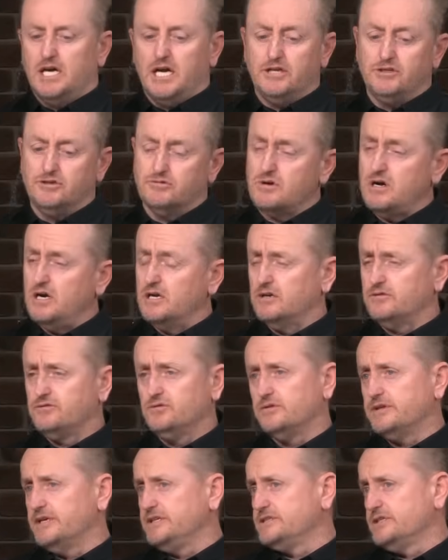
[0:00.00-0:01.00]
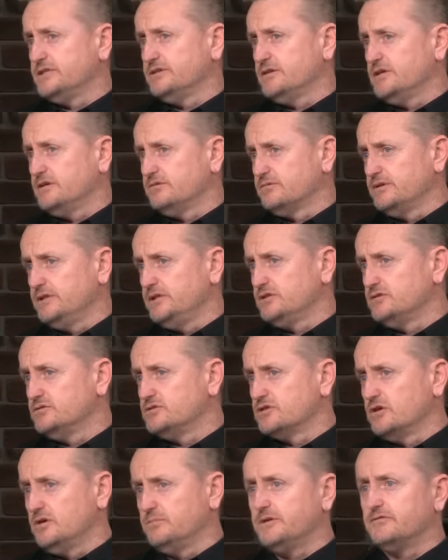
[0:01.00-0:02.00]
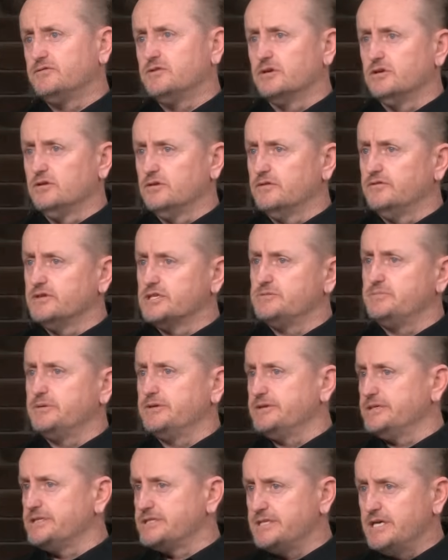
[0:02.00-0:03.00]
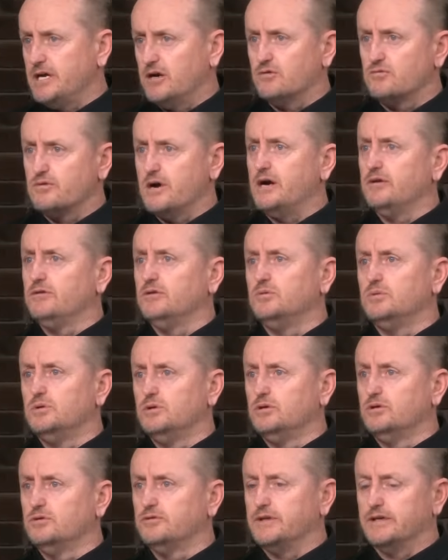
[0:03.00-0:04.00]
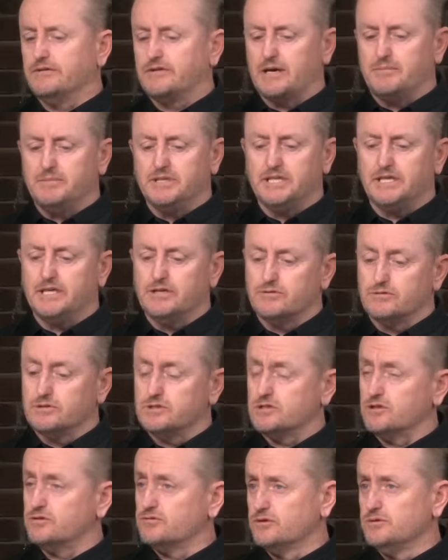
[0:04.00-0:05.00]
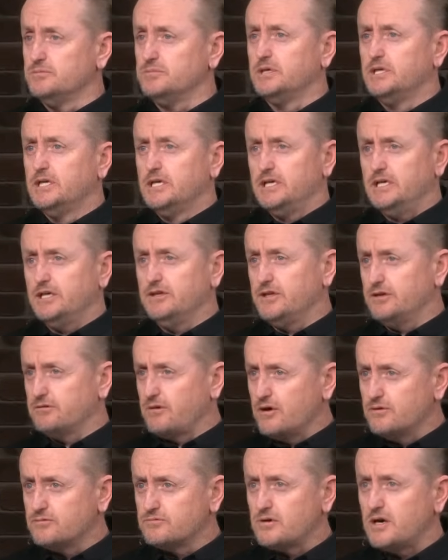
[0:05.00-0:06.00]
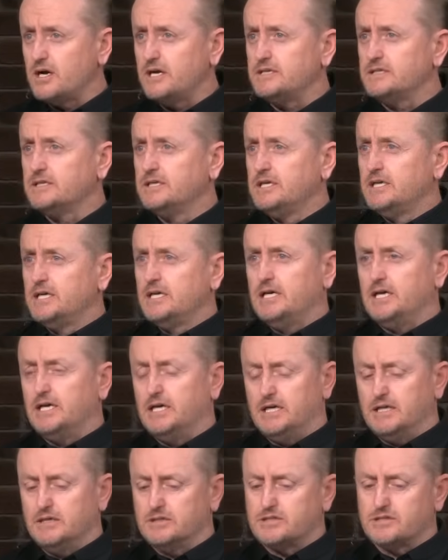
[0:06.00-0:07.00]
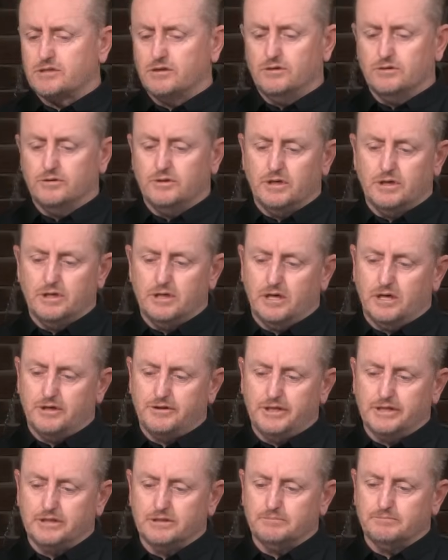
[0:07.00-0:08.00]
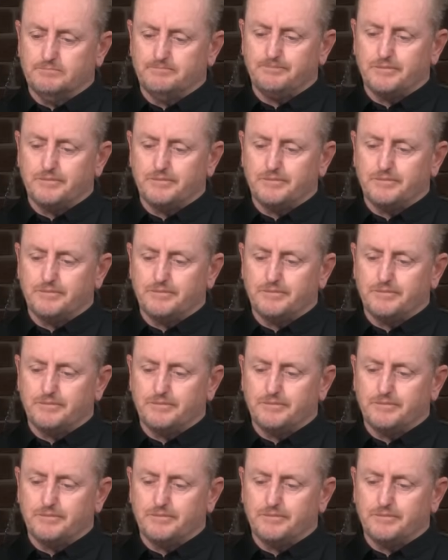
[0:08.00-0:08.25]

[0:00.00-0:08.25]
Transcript: And you're right. I thought they did a really good job. They've got a lot of experience now around the world. They're coming together as a group in their own right. So I think